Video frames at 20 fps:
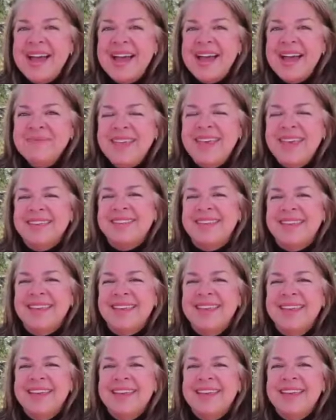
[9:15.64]
I'm
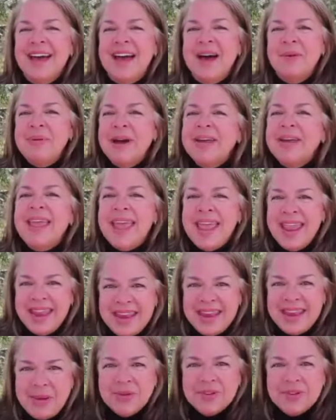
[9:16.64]
guessing about
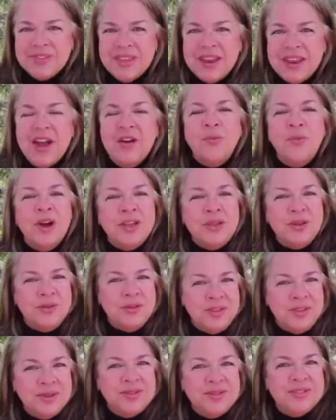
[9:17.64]
80% of what you
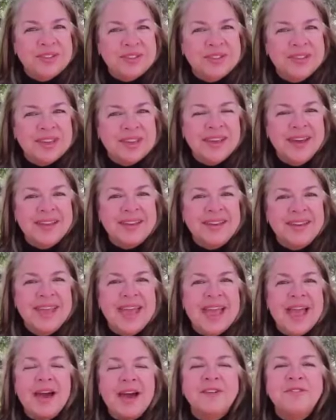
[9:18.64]
used to click on
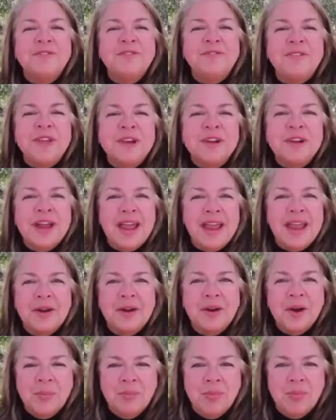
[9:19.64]
out of fear,
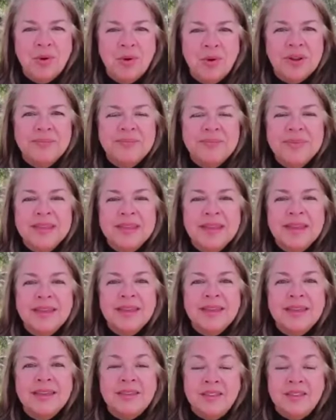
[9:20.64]
anger, or boredom,
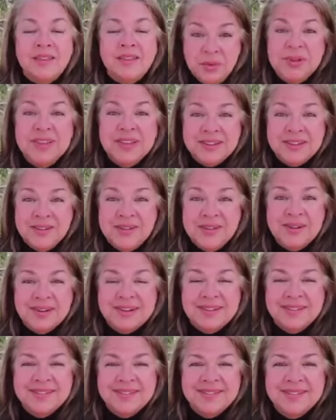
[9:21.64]
you will
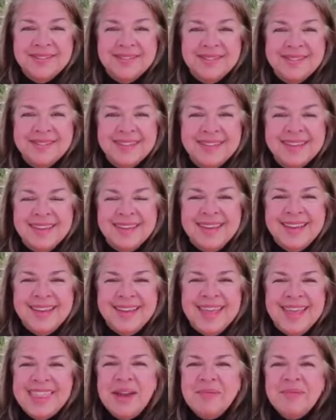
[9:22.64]
ignore.
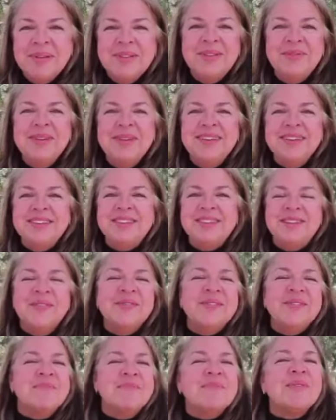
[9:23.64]
And that brings me to
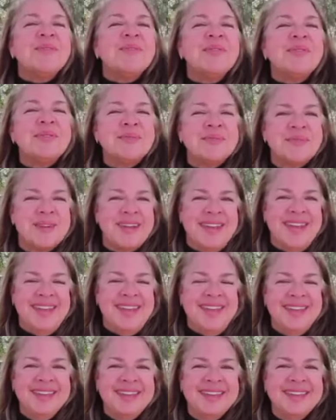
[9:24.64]
shift number
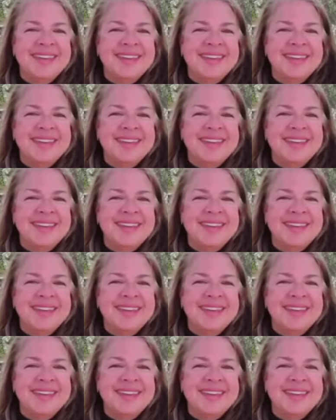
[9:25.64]
three.